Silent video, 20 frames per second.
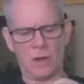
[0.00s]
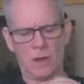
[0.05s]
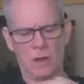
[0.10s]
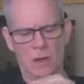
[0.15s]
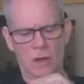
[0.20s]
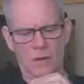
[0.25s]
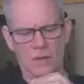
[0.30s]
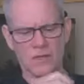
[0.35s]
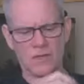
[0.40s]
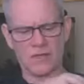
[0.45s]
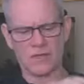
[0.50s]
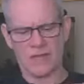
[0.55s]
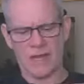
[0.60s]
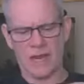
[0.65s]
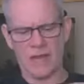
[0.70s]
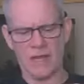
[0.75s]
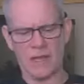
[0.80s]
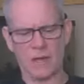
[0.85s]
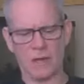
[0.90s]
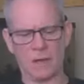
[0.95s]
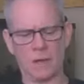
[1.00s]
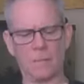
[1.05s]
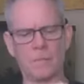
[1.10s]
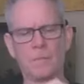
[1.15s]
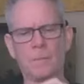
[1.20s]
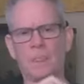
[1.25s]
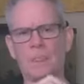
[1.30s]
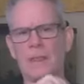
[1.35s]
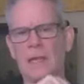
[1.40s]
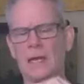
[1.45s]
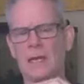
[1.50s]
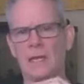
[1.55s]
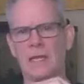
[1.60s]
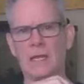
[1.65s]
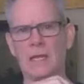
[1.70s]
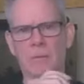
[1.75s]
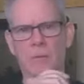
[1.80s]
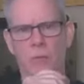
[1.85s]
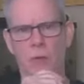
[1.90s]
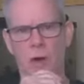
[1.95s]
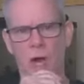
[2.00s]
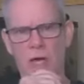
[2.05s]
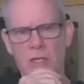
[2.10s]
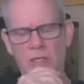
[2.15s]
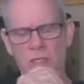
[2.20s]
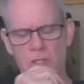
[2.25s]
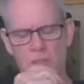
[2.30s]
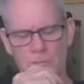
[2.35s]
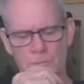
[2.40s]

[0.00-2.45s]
Stay here and keep watch."